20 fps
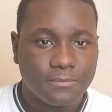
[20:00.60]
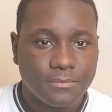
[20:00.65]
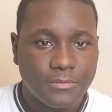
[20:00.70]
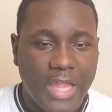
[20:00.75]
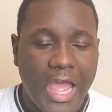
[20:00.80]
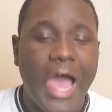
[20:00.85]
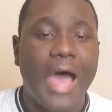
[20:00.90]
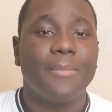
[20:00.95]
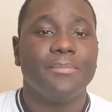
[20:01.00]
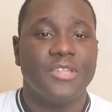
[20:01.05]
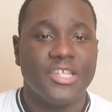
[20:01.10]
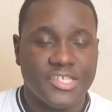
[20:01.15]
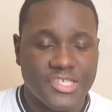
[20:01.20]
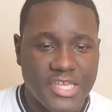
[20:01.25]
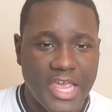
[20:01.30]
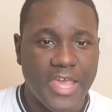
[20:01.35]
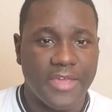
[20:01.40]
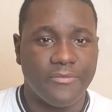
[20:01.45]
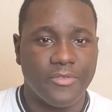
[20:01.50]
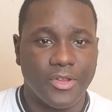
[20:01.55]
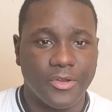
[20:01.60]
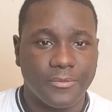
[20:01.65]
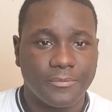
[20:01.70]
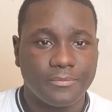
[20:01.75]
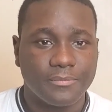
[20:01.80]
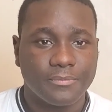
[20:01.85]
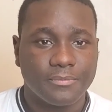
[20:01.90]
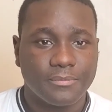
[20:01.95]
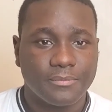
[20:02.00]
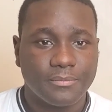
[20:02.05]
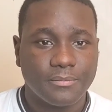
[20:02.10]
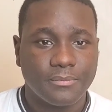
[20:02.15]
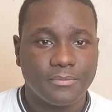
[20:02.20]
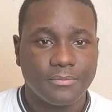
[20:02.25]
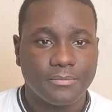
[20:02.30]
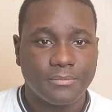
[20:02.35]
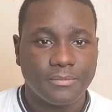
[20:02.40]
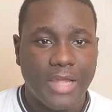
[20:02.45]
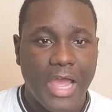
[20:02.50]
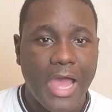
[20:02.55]
I'm the Savior.
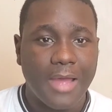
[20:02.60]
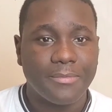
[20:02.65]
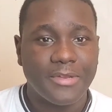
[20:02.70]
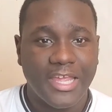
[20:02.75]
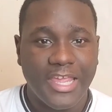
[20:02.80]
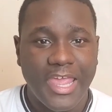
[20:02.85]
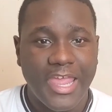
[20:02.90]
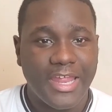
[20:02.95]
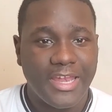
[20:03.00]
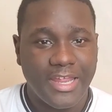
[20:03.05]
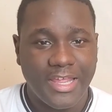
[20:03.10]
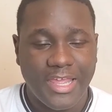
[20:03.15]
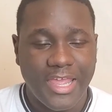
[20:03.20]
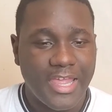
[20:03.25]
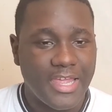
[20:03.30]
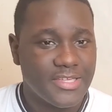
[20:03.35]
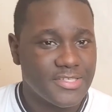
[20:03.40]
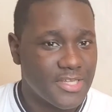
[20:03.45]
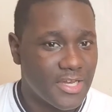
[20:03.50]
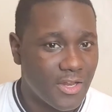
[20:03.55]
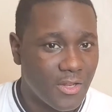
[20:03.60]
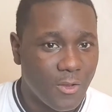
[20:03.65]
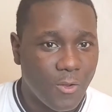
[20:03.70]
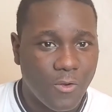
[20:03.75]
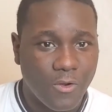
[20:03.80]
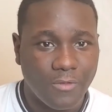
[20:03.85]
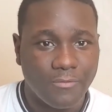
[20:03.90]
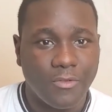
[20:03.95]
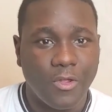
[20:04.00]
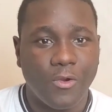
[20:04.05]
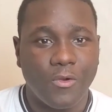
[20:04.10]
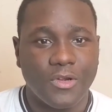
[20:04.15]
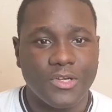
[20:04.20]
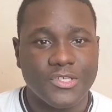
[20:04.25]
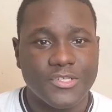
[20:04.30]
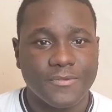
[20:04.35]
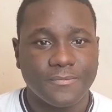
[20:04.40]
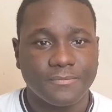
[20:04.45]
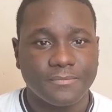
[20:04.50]
I'm the King of Kings and the Lord of Lords.